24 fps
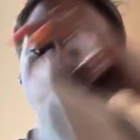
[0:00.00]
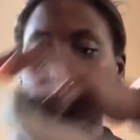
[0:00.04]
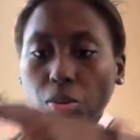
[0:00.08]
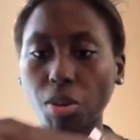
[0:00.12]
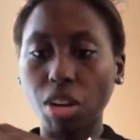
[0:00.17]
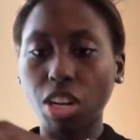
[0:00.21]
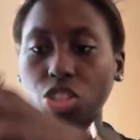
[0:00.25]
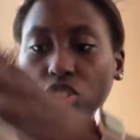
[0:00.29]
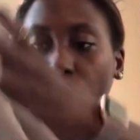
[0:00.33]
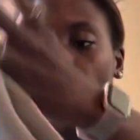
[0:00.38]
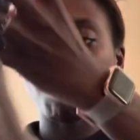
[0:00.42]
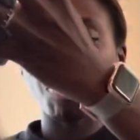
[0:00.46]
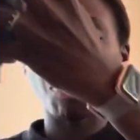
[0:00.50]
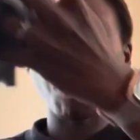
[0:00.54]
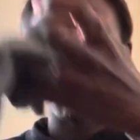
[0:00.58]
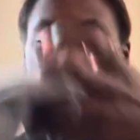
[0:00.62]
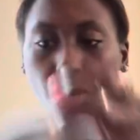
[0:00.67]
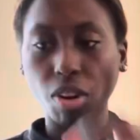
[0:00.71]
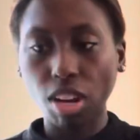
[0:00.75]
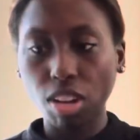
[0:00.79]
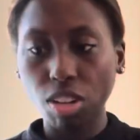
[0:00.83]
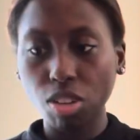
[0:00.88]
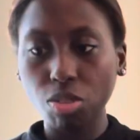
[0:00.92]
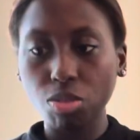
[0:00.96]
to wash it before
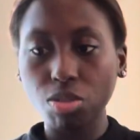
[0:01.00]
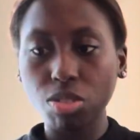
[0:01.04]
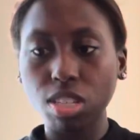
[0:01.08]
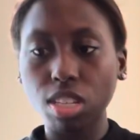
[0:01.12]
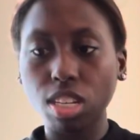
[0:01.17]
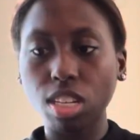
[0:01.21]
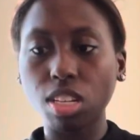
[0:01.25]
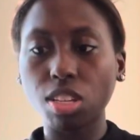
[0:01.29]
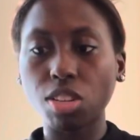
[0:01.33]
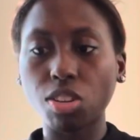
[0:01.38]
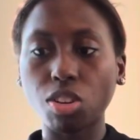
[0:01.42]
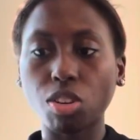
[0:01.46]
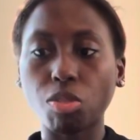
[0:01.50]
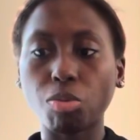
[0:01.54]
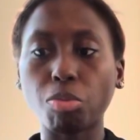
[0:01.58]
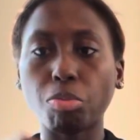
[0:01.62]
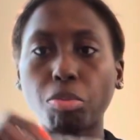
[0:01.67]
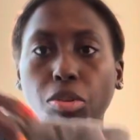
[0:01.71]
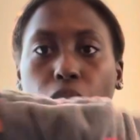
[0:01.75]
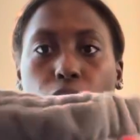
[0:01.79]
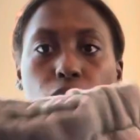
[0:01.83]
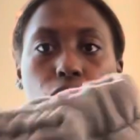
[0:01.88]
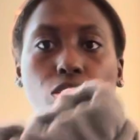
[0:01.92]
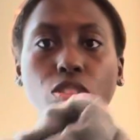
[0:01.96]
I use it, you know, with
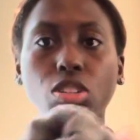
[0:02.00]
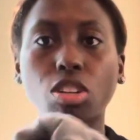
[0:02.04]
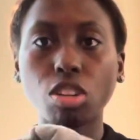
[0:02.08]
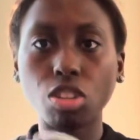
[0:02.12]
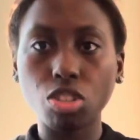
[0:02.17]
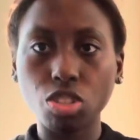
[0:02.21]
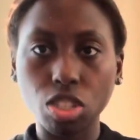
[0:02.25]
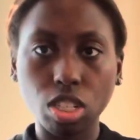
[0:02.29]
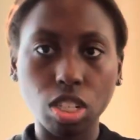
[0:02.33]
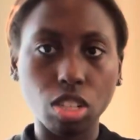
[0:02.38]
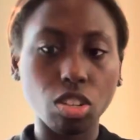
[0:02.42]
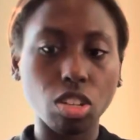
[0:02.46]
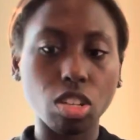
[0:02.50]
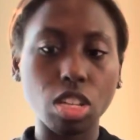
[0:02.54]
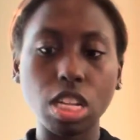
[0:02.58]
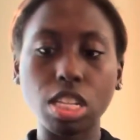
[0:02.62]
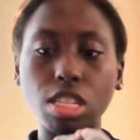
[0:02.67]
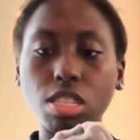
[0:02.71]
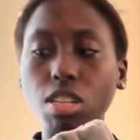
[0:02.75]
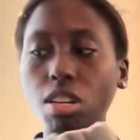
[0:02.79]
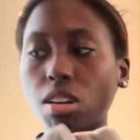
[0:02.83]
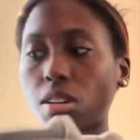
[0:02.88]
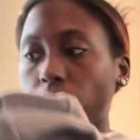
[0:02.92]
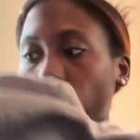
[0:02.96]
my own detergent and all that
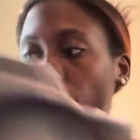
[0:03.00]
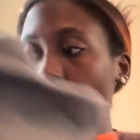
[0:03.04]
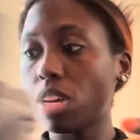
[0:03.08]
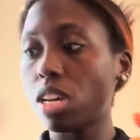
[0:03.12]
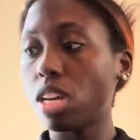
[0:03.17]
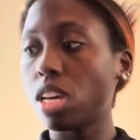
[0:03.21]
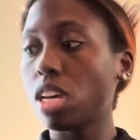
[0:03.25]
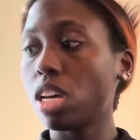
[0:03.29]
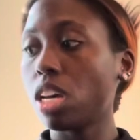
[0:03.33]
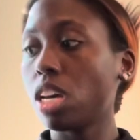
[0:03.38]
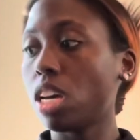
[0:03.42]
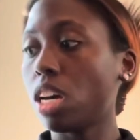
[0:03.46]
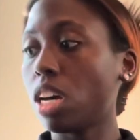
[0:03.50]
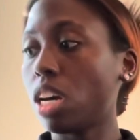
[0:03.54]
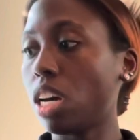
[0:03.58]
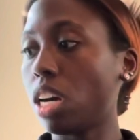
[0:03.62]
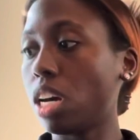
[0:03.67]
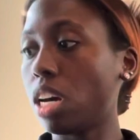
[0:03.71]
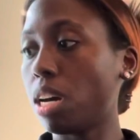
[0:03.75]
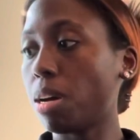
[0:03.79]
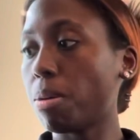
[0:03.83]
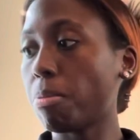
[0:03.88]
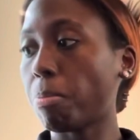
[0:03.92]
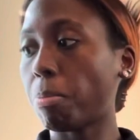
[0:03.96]
stuff.
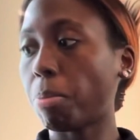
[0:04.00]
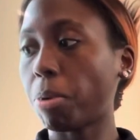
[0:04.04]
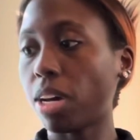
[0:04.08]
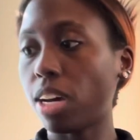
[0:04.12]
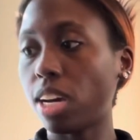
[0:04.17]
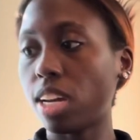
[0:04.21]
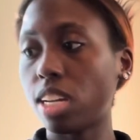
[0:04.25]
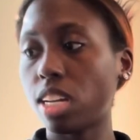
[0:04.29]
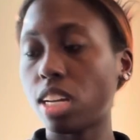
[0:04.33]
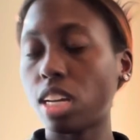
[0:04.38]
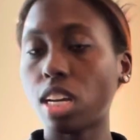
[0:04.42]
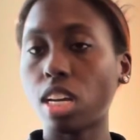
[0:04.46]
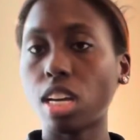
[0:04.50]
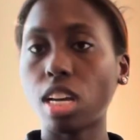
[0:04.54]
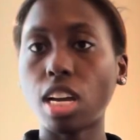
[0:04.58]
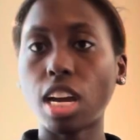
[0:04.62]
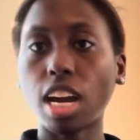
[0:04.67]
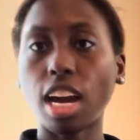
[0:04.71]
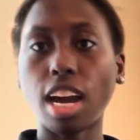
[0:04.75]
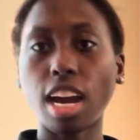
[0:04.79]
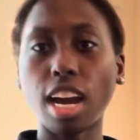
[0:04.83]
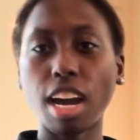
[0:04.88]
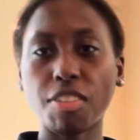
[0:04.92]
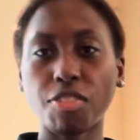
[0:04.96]
Um, but
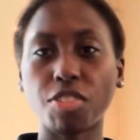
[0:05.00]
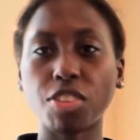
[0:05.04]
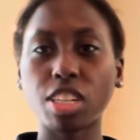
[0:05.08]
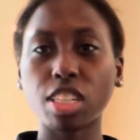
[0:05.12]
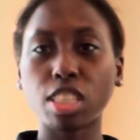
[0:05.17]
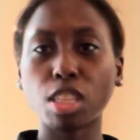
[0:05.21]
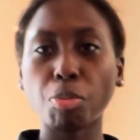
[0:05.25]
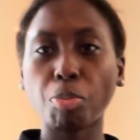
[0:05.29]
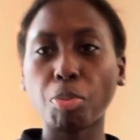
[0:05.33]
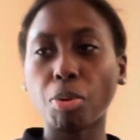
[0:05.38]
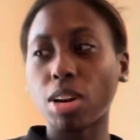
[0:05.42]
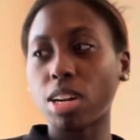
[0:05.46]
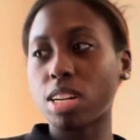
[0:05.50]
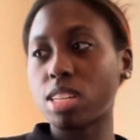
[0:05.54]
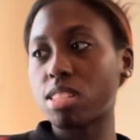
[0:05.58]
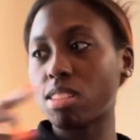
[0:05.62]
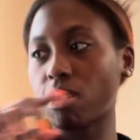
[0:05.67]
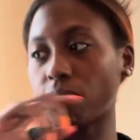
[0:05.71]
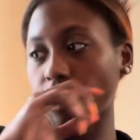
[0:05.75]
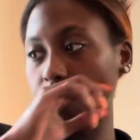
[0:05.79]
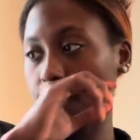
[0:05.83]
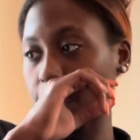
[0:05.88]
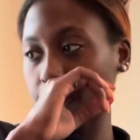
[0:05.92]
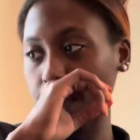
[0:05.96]
I forget the price
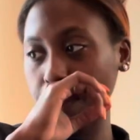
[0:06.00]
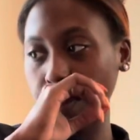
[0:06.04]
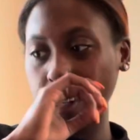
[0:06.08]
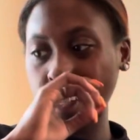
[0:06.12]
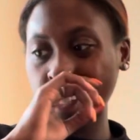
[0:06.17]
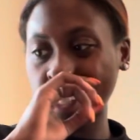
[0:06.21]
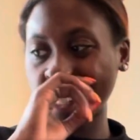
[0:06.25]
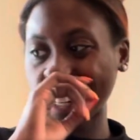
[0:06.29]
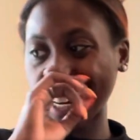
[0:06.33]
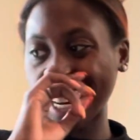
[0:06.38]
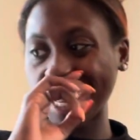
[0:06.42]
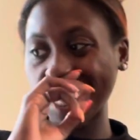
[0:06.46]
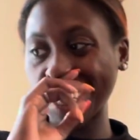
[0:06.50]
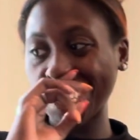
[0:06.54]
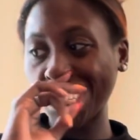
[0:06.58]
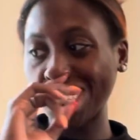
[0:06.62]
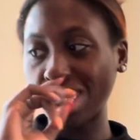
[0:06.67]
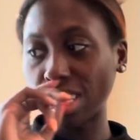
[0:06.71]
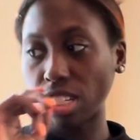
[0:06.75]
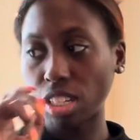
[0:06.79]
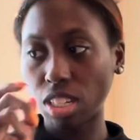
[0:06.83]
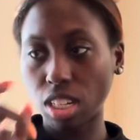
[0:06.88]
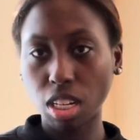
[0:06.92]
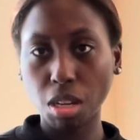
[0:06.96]
of it. I'm going to try to
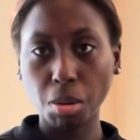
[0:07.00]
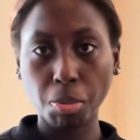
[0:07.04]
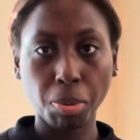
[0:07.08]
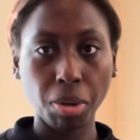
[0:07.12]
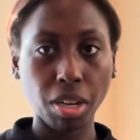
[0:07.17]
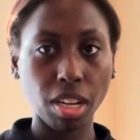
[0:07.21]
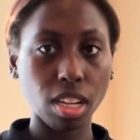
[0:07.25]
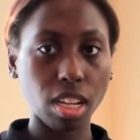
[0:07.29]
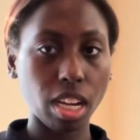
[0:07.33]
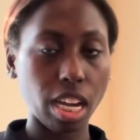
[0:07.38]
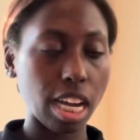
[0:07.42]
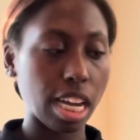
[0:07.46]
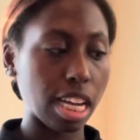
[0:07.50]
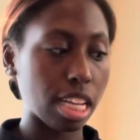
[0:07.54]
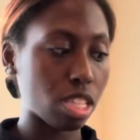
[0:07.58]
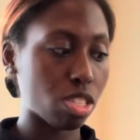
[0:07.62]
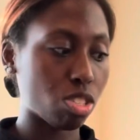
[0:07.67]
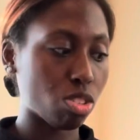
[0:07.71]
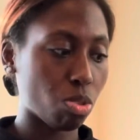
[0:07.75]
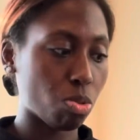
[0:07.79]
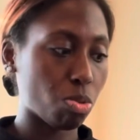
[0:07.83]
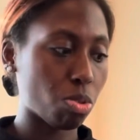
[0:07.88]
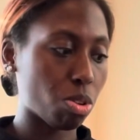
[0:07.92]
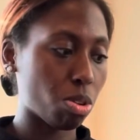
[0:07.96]
look, but I
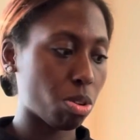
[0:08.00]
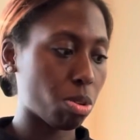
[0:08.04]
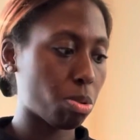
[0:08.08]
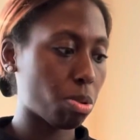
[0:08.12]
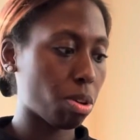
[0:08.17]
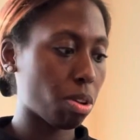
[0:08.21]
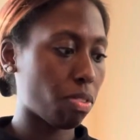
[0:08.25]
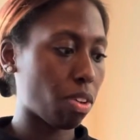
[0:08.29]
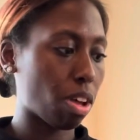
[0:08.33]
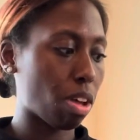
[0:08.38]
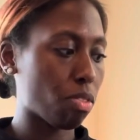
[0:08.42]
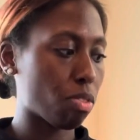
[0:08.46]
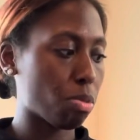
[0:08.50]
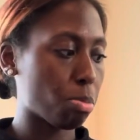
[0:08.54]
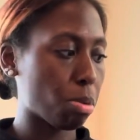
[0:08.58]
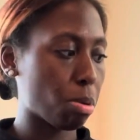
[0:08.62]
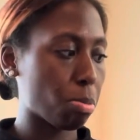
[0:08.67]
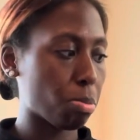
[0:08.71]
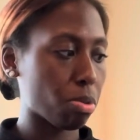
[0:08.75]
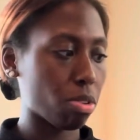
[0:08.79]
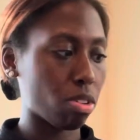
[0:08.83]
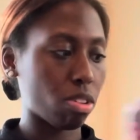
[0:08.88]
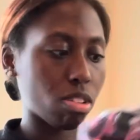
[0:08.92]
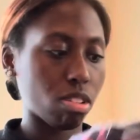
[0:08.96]
don't know if I'll
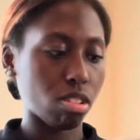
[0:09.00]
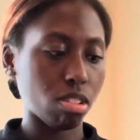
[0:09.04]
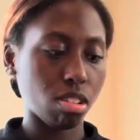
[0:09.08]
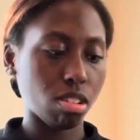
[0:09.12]
remember